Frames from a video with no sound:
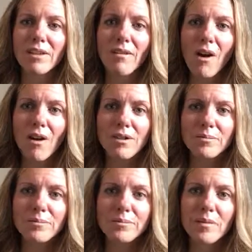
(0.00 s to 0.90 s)
of all,
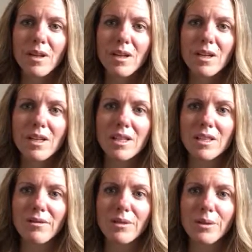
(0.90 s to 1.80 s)
is
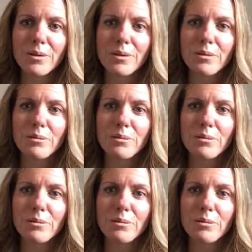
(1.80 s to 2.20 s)
if you